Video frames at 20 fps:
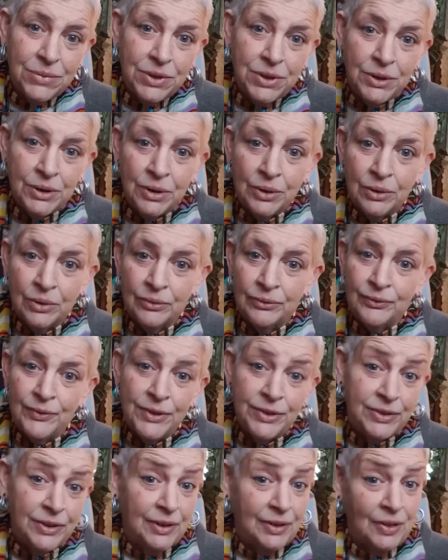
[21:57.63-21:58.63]
you know,
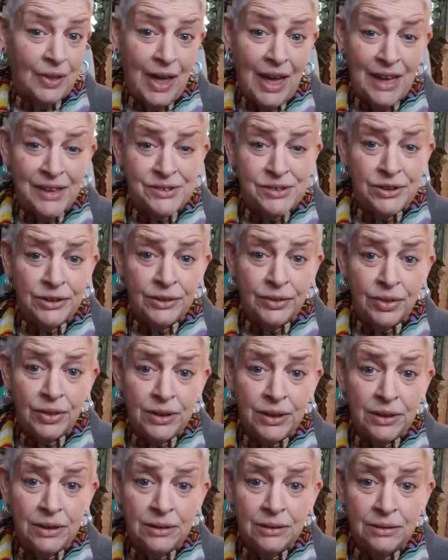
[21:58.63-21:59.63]

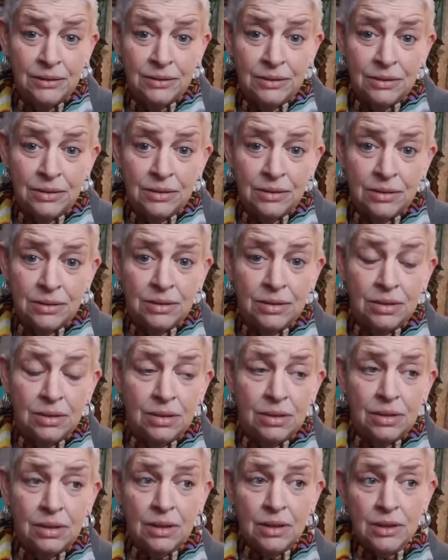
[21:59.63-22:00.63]
physiologically,
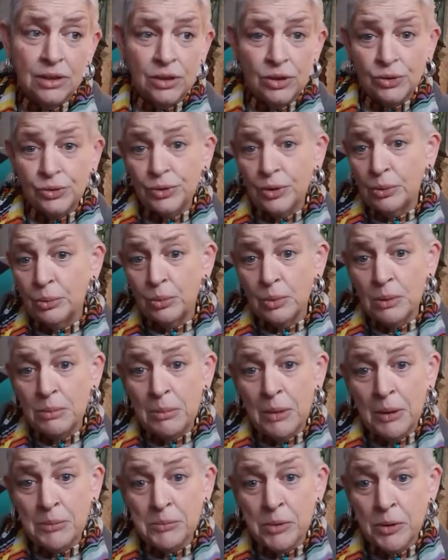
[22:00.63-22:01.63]
you don't
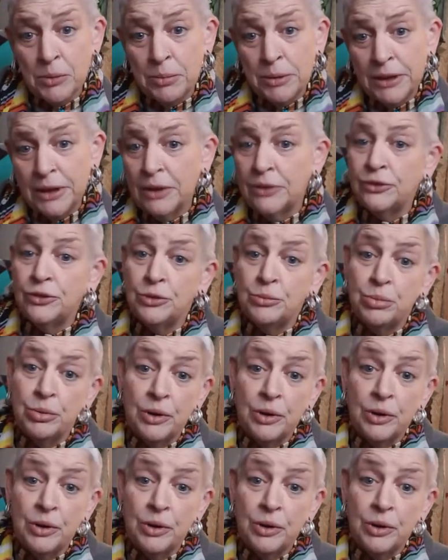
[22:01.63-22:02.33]
remember because your